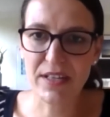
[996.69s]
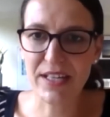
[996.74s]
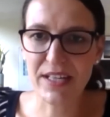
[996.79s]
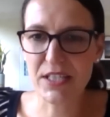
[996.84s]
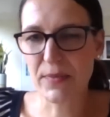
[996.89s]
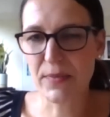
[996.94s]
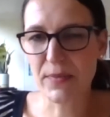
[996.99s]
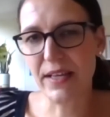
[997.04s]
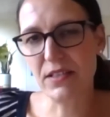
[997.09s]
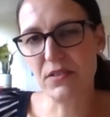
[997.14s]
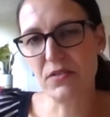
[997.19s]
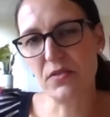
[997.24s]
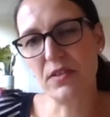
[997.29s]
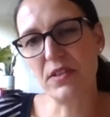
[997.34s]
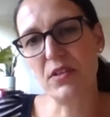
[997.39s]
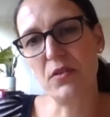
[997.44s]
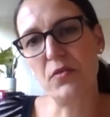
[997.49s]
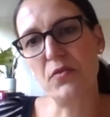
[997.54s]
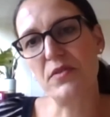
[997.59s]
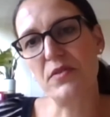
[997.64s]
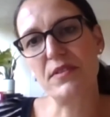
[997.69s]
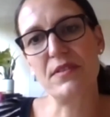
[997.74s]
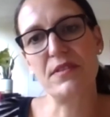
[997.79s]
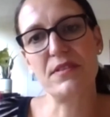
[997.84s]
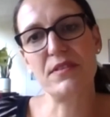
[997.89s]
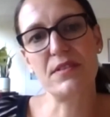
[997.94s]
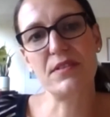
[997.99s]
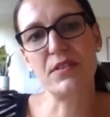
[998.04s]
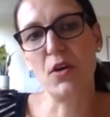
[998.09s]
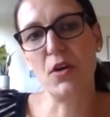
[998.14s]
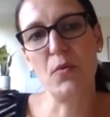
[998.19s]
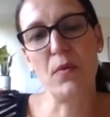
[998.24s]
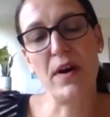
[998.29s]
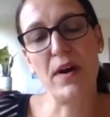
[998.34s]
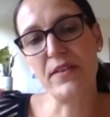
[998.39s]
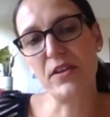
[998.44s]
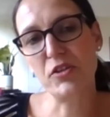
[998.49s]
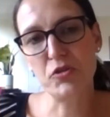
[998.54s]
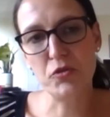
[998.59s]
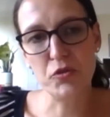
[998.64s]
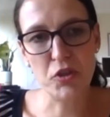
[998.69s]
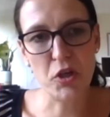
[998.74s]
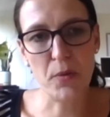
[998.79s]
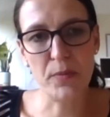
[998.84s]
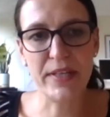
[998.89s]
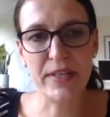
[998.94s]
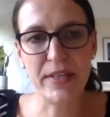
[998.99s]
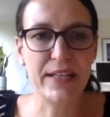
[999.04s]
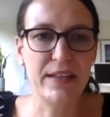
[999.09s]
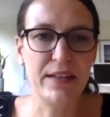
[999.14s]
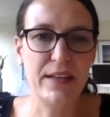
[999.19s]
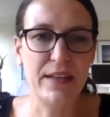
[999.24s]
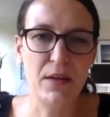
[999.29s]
Explain to the users, why they should opt in